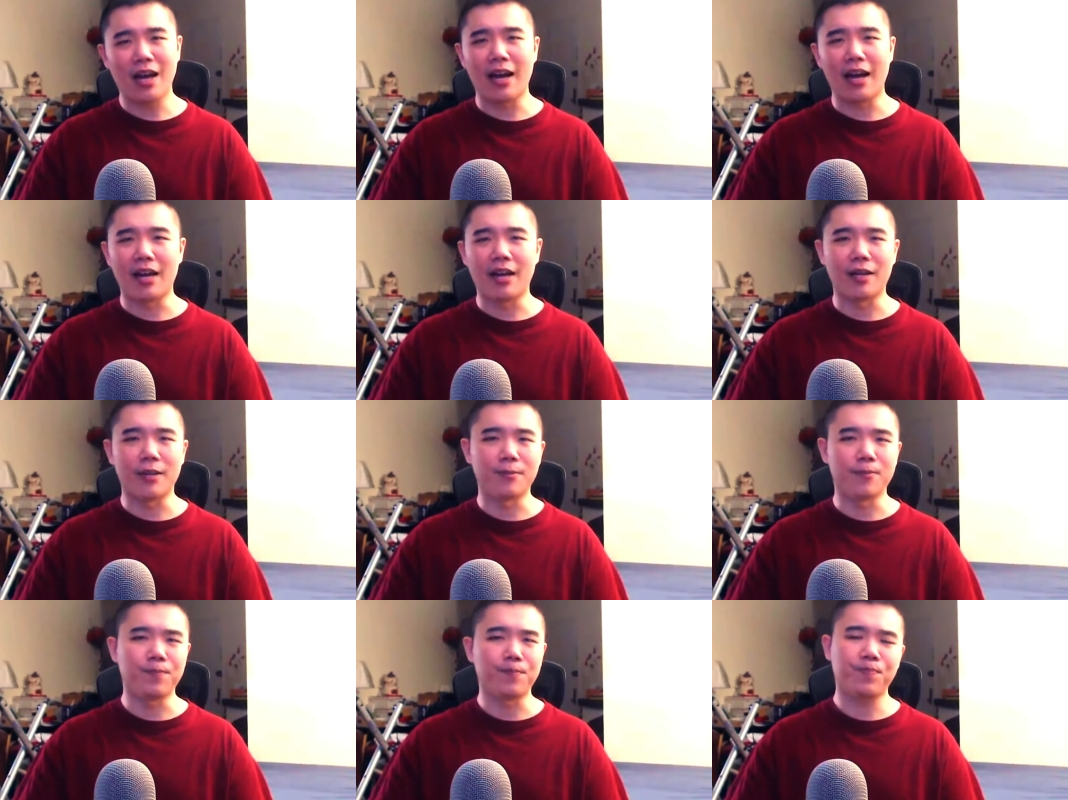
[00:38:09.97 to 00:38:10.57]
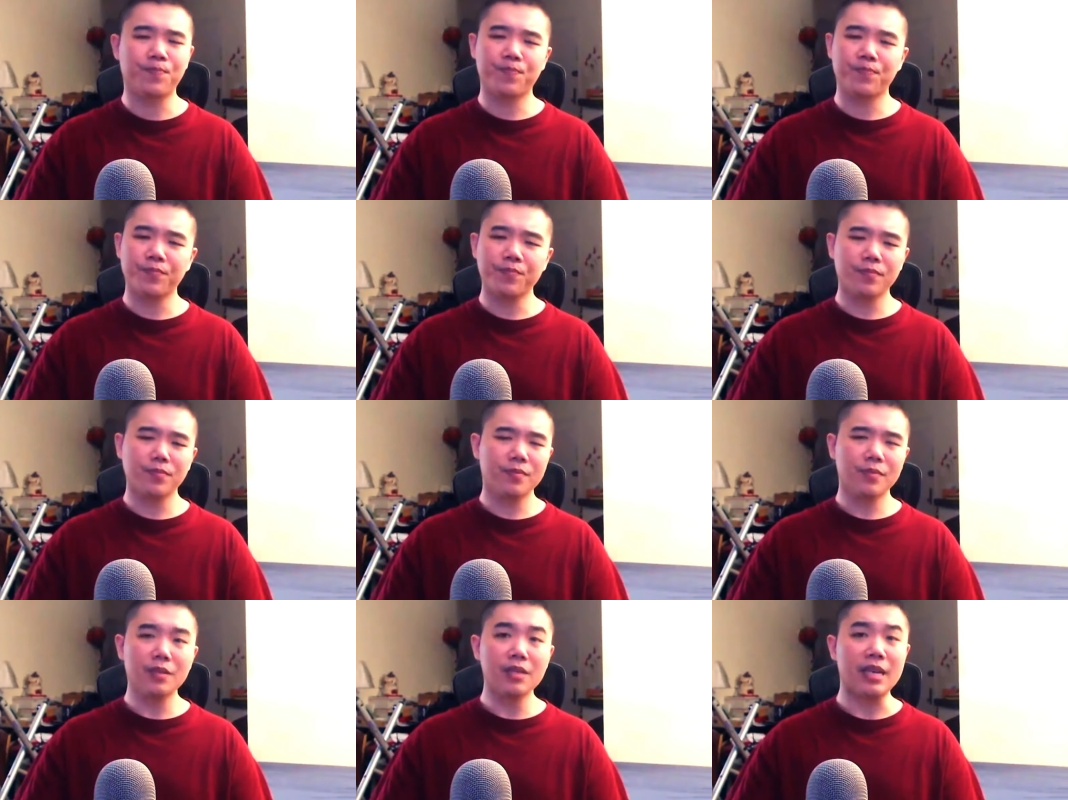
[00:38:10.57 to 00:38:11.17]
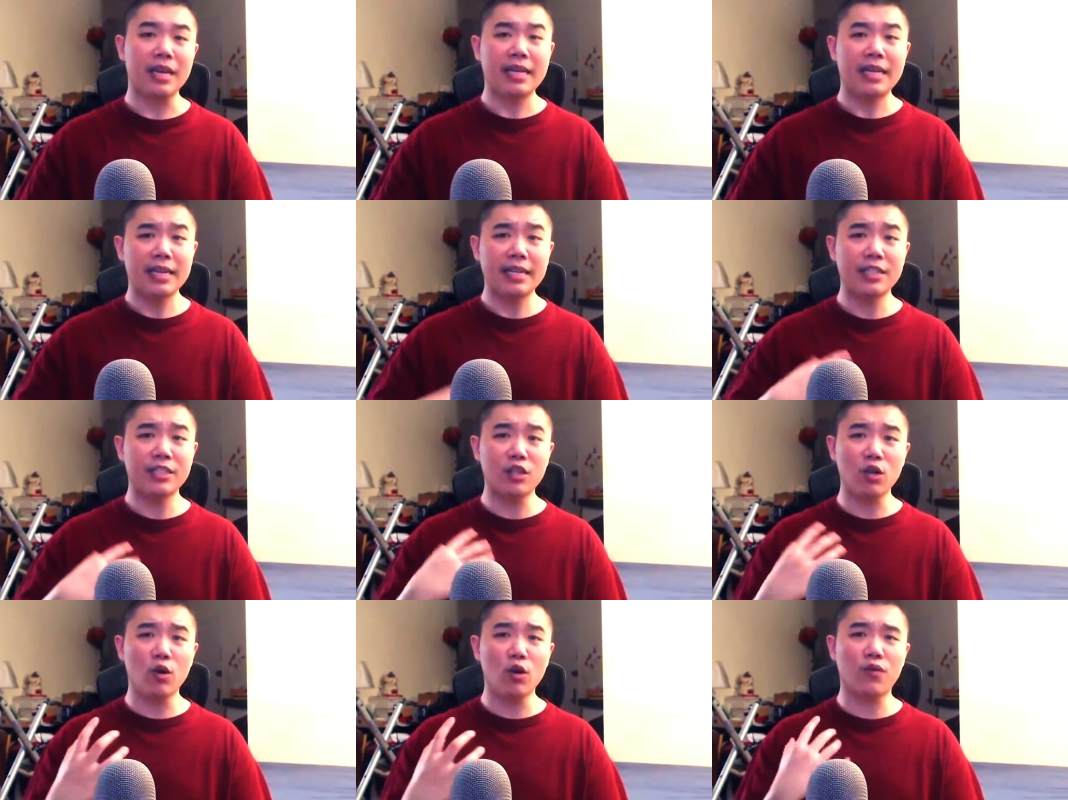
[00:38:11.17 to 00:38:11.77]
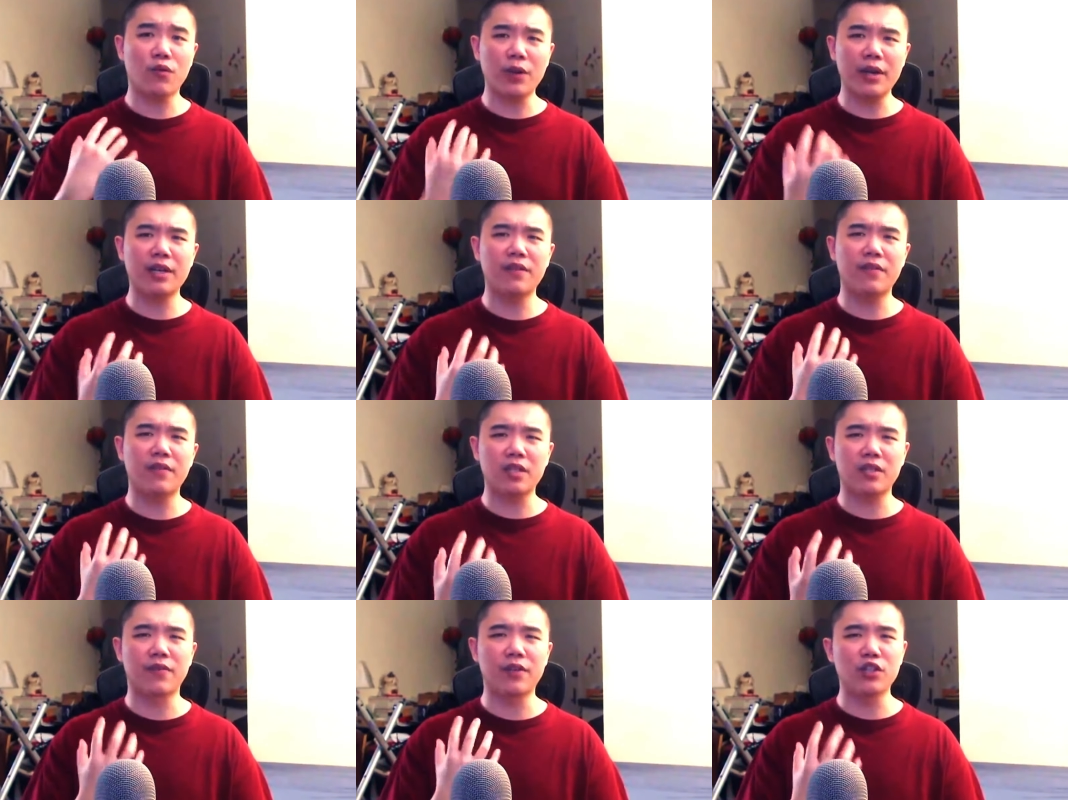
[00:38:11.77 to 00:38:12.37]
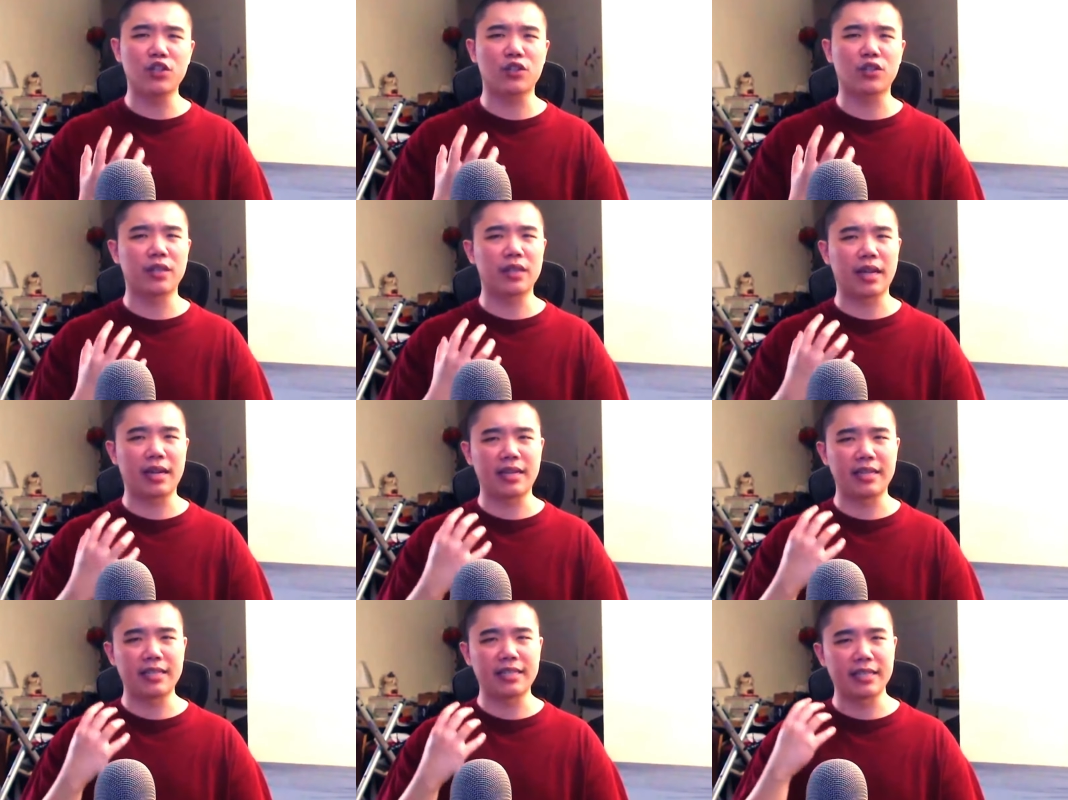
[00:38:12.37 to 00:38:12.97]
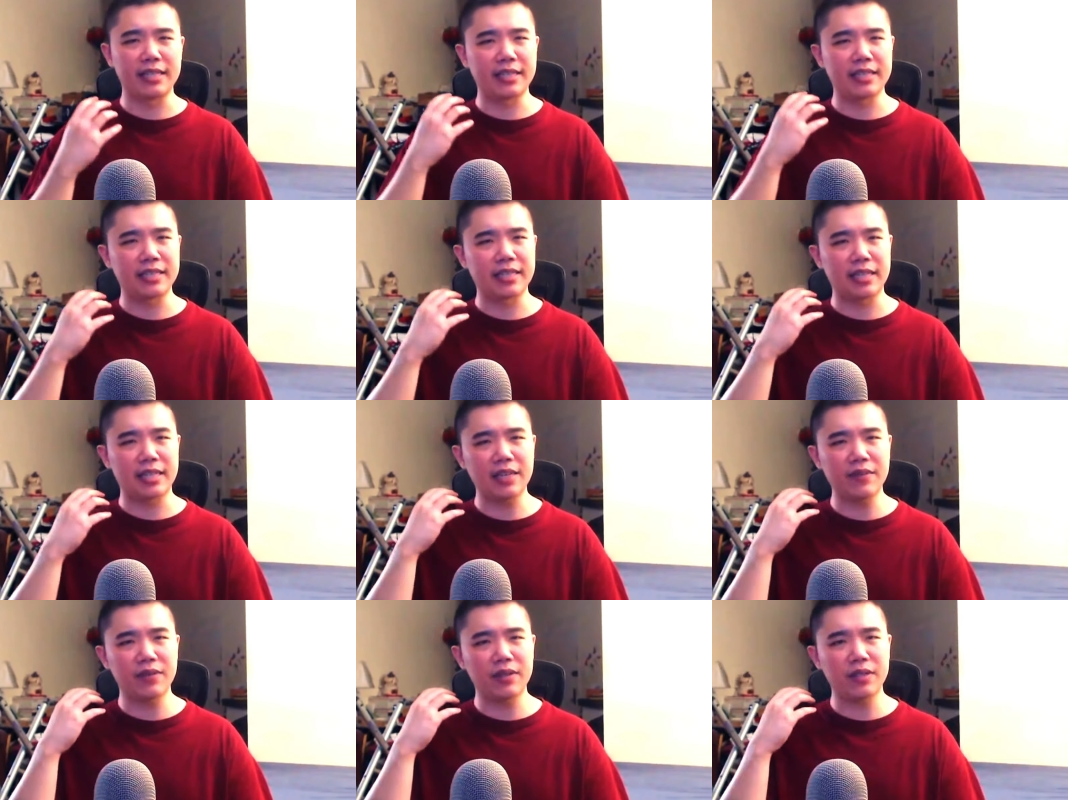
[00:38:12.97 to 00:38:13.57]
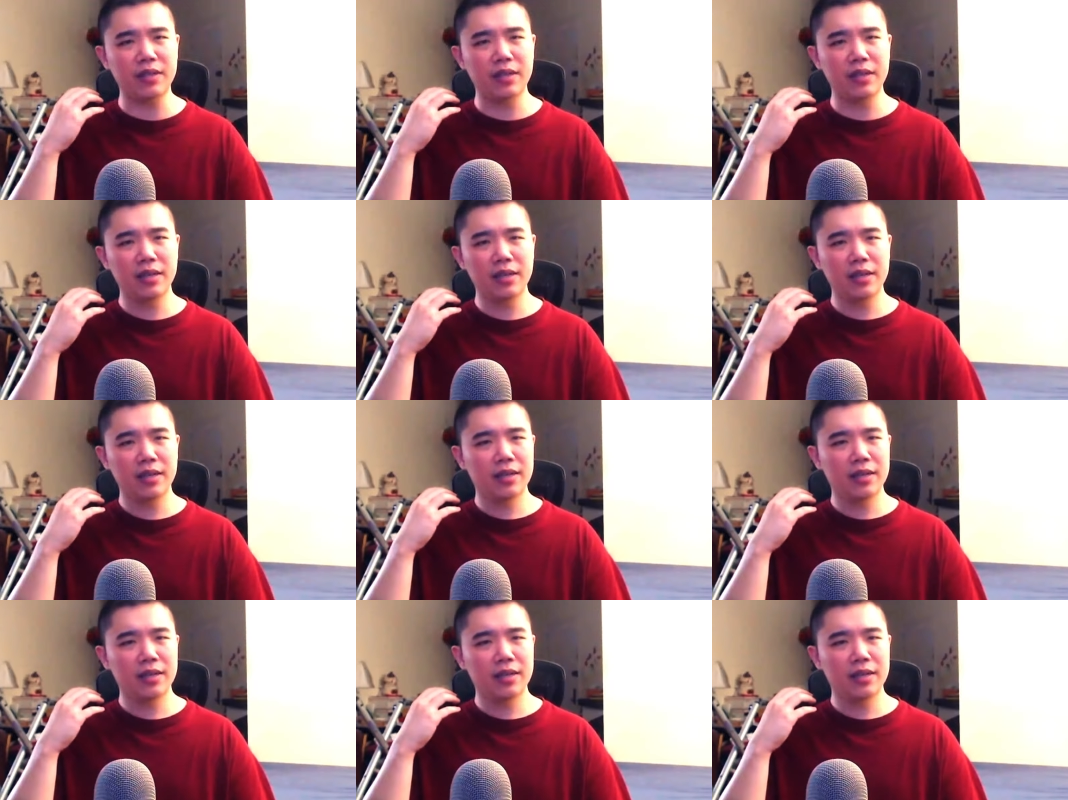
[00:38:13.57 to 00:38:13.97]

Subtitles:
And yet he's so afraid of this vision that he sees that even,